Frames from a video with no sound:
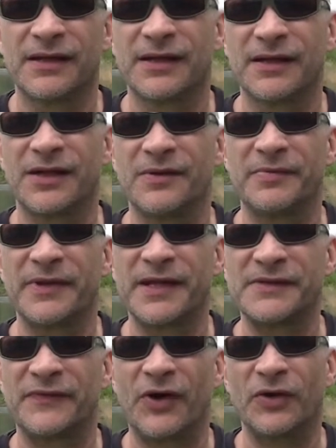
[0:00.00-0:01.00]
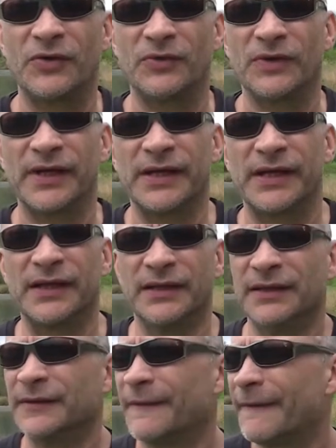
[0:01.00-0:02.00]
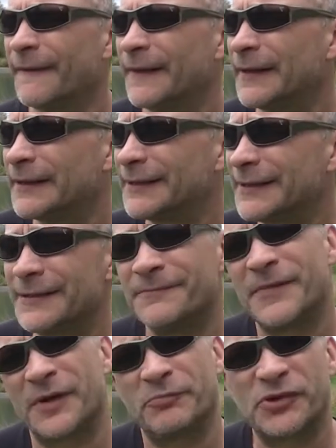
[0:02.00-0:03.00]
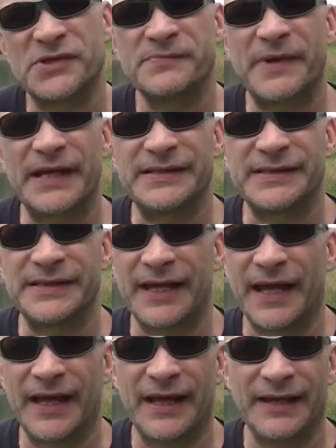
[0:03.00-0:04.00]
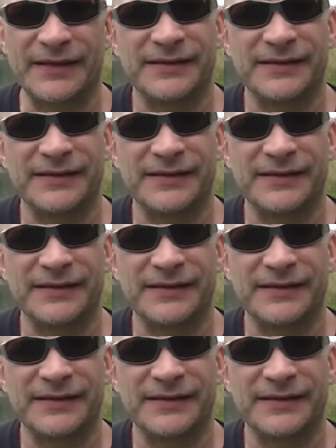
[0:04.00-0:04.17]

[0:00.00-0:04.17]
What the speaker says: go up in this far corner here. I'll put some bait in there